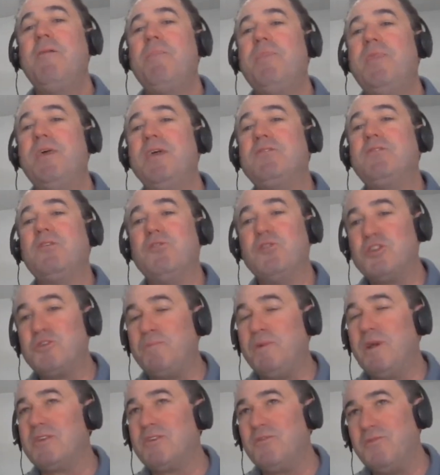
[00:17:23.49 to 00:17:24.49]
These are the
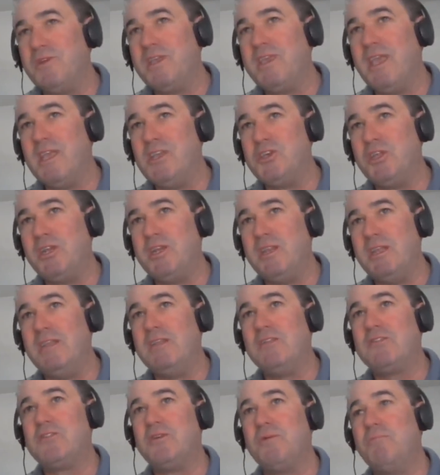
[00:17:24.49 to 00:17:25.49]
specification it
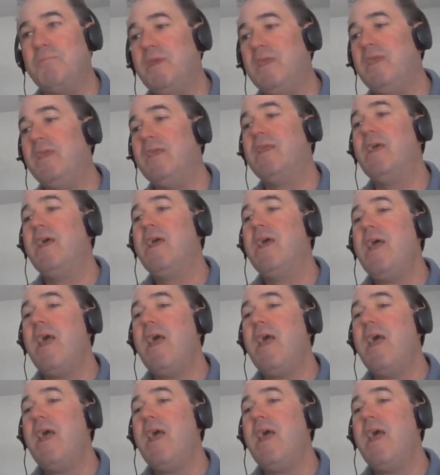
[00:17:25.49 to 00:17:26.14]
needs to meet.